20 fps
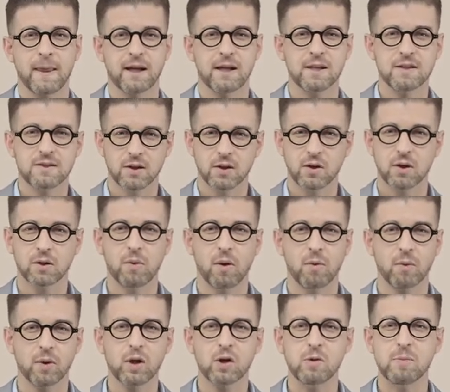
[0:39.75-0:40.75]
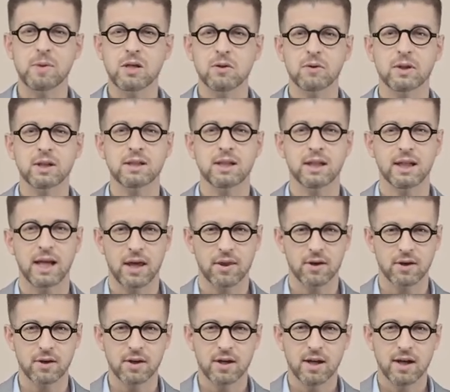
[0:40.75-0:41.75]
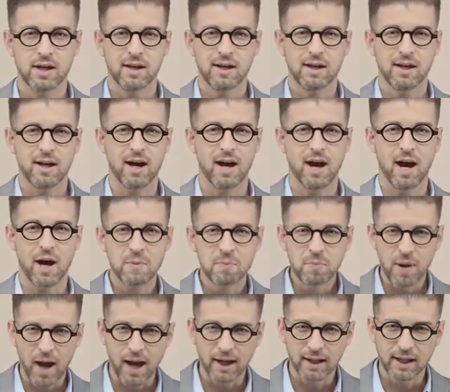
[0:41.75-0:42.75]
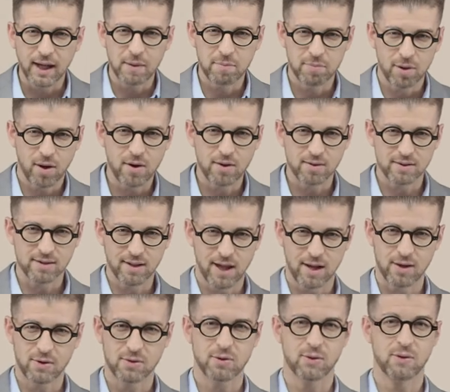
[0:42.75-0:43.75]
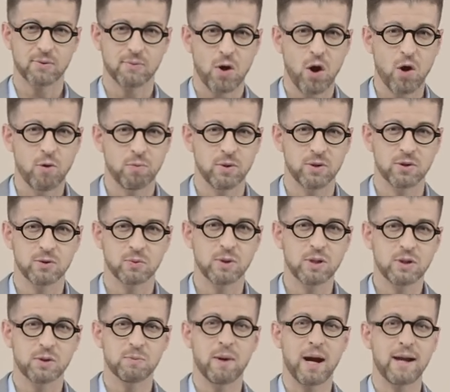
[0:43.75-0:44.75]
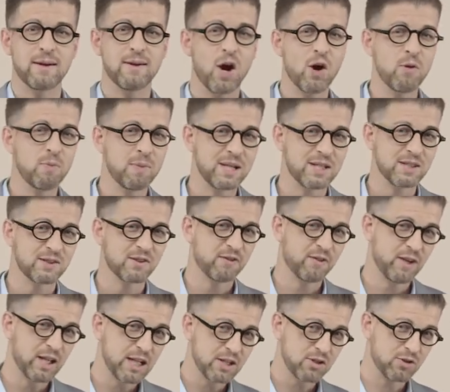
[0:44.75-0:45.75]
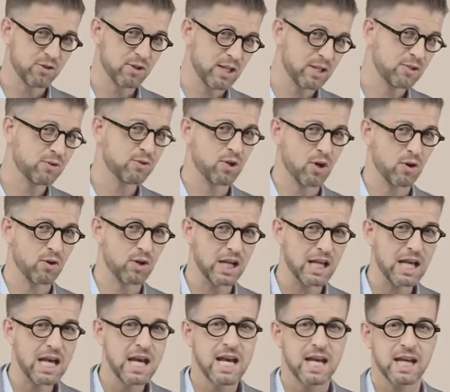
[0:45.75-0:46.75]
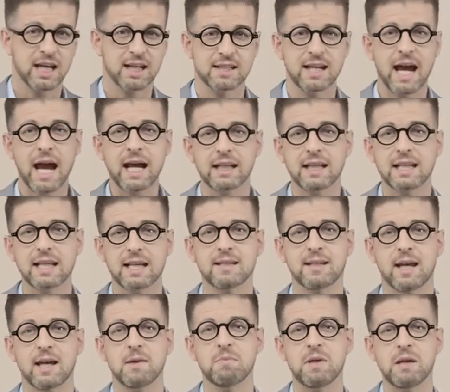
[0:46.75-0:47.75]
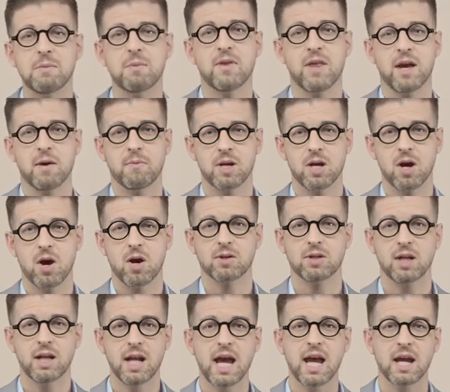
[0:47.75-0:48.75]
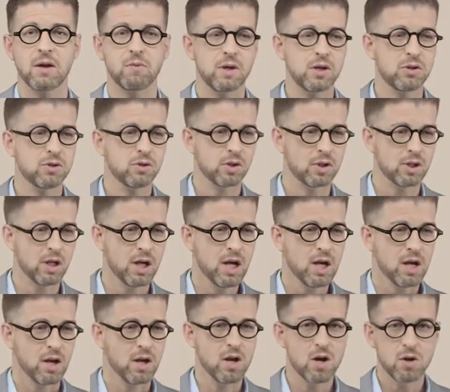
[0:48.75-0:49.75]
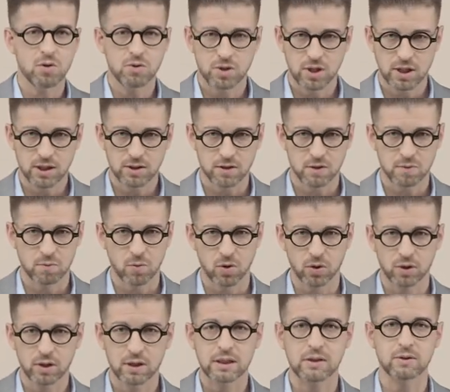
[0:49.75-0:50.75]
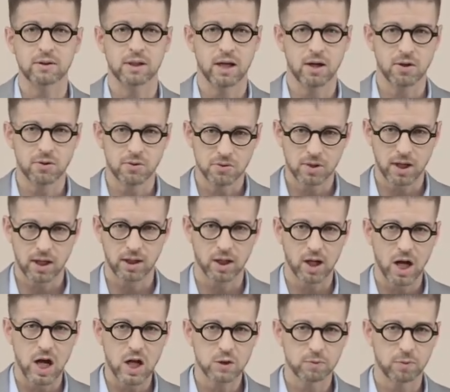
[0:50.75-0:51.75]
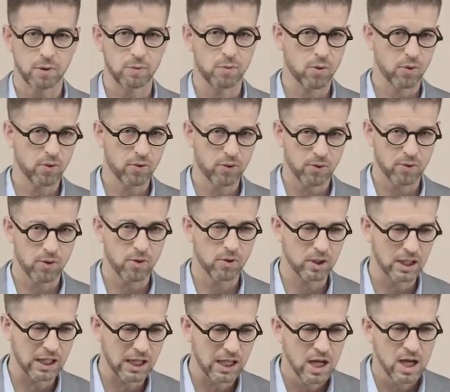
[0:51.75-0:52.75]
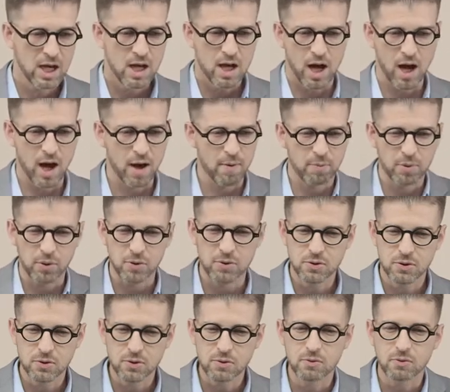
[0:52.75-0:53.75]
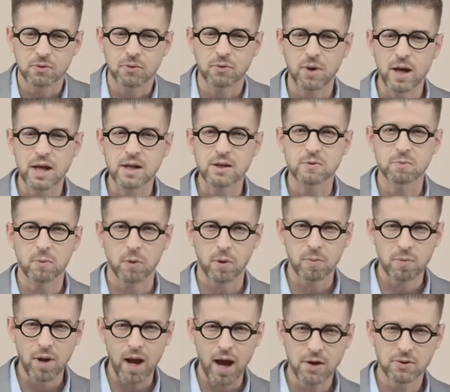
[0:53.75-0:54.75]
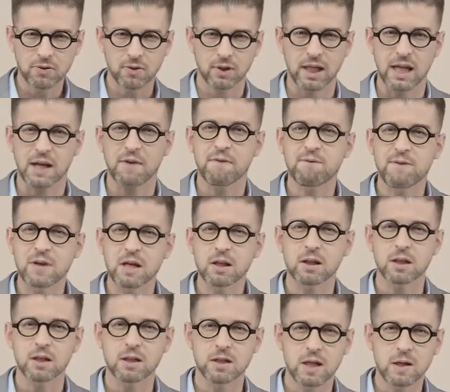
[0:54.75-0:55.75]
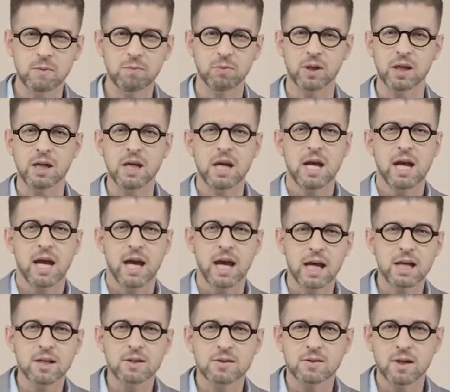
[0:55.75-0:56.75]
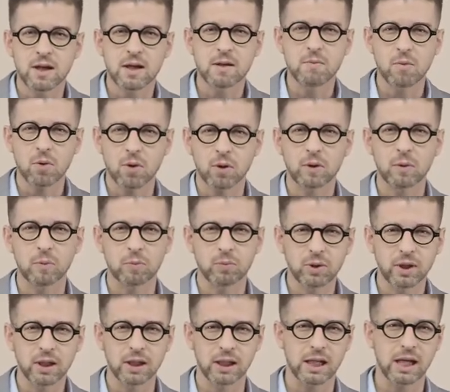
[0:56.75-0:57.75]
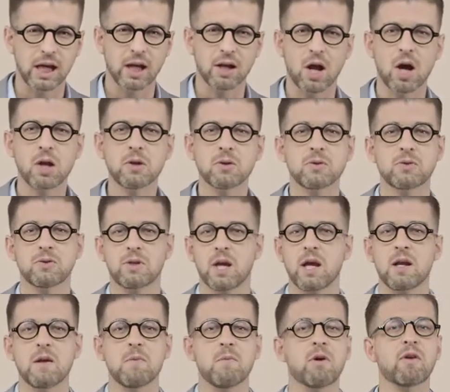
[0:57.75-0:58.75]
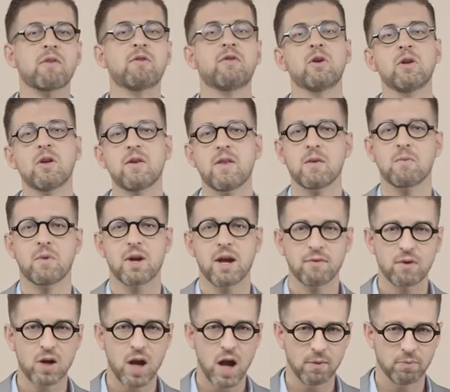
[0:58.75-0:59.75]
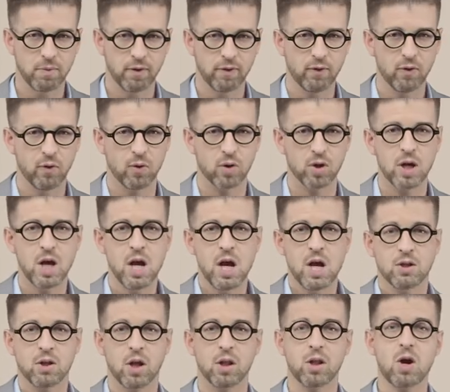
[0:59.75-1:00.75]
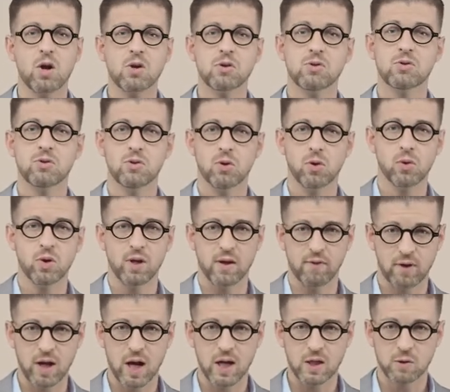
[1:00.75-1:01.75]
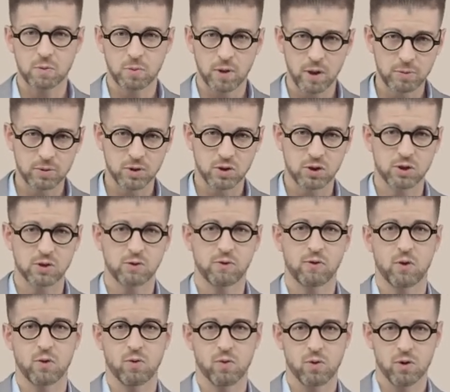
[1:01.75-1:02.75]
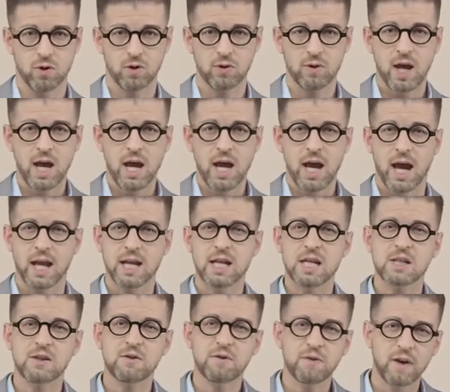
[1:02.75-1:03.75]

considering what we're going to be doing together, uh, unpacking Paul's letter to the Romans, we should by no means finish this journey exactly the same people that we are today. We should know Jesus more clearly, understand the gospel more thoroughly, uh, pursue grace more passionately and feel it deeply, hate sin more completely, and understand more fully than we ever have before the large story of God's purposes for the world and his